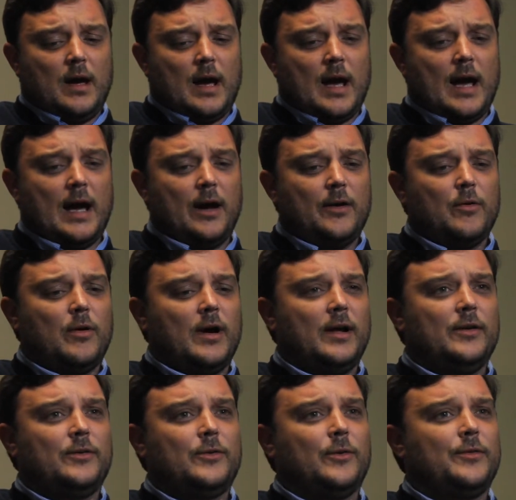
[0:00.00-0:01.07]
how do I
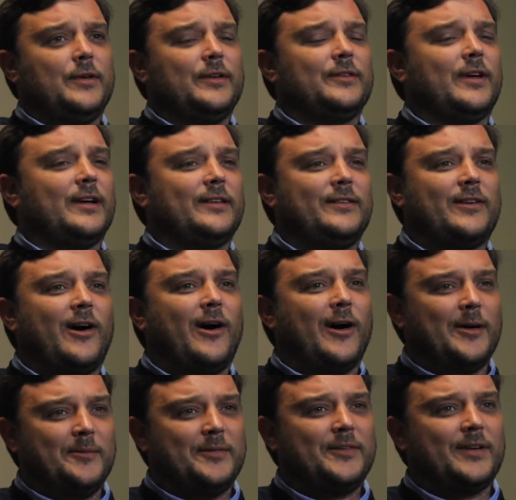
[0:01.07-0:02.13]
ensure things like
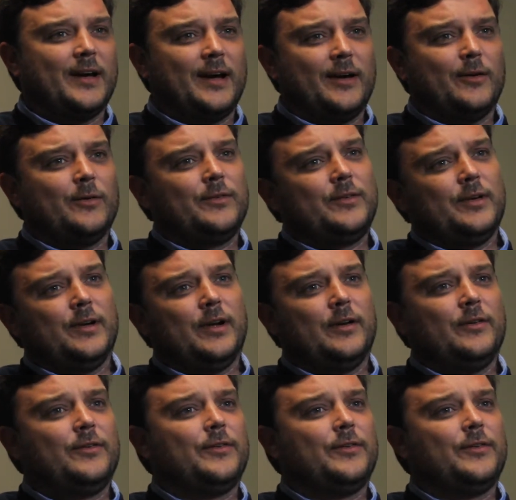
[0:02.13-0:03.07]
timescales?